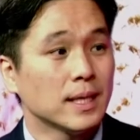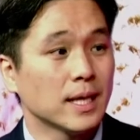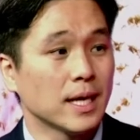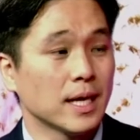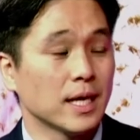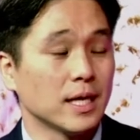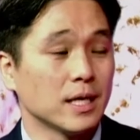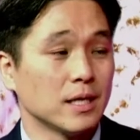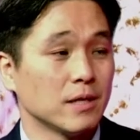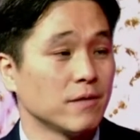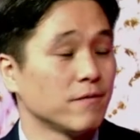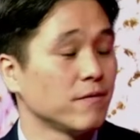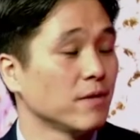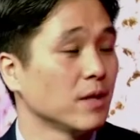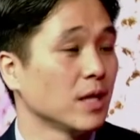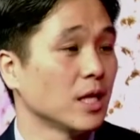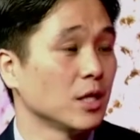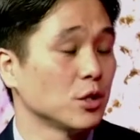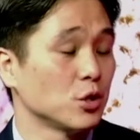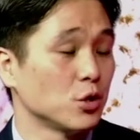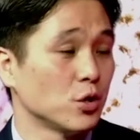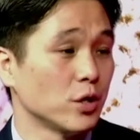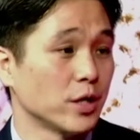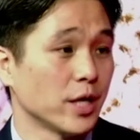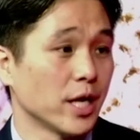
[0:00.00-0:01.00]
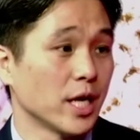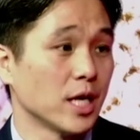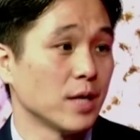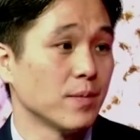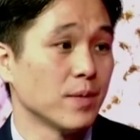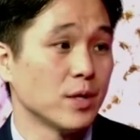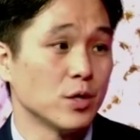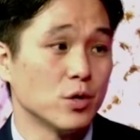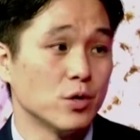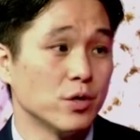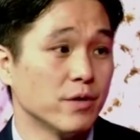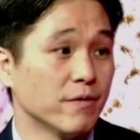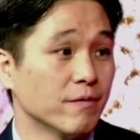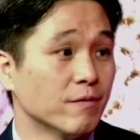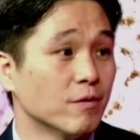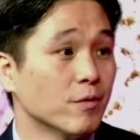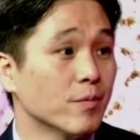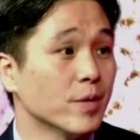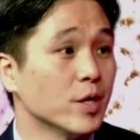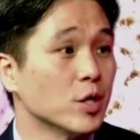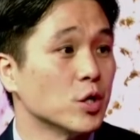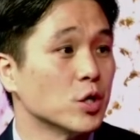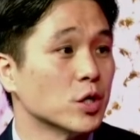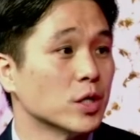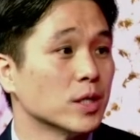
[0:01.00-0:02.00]
and fill out your name and your
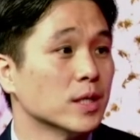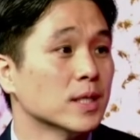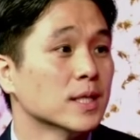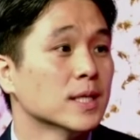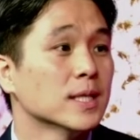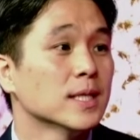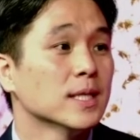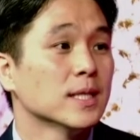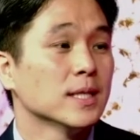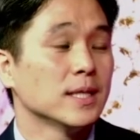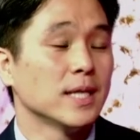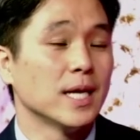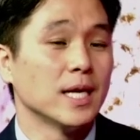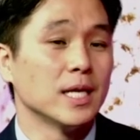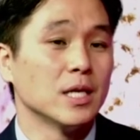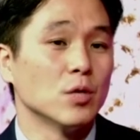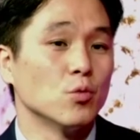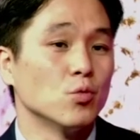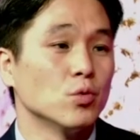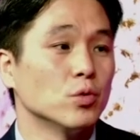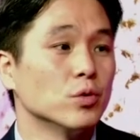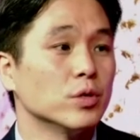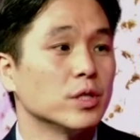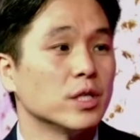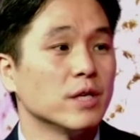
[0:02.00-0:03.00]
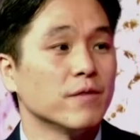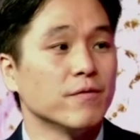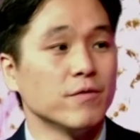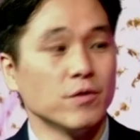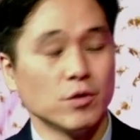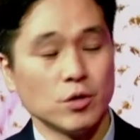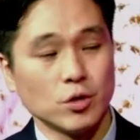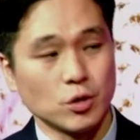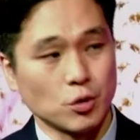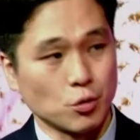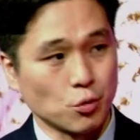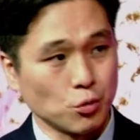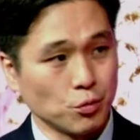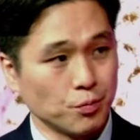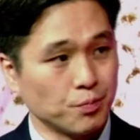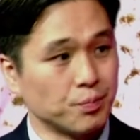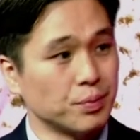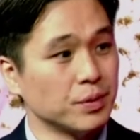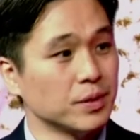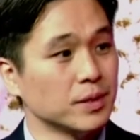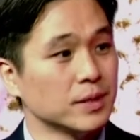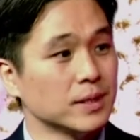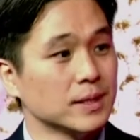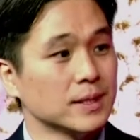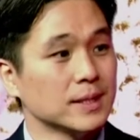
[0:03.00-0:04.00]
information. Then we will give you a
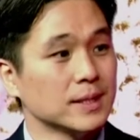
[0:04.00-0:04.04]
group